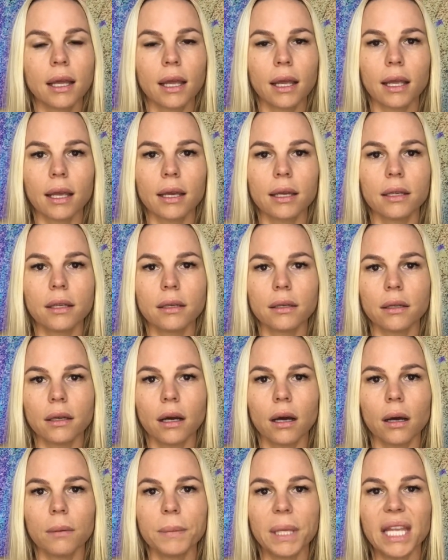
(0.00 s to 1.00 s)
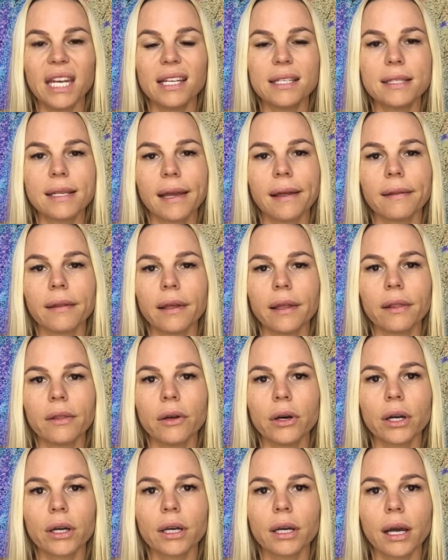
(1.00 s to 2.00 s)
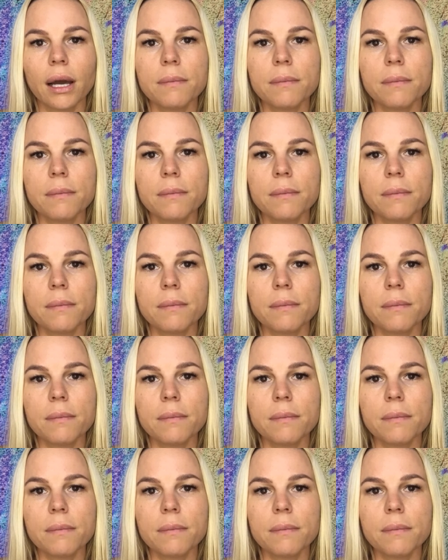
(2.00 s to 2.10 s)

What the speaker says: and in a daily look.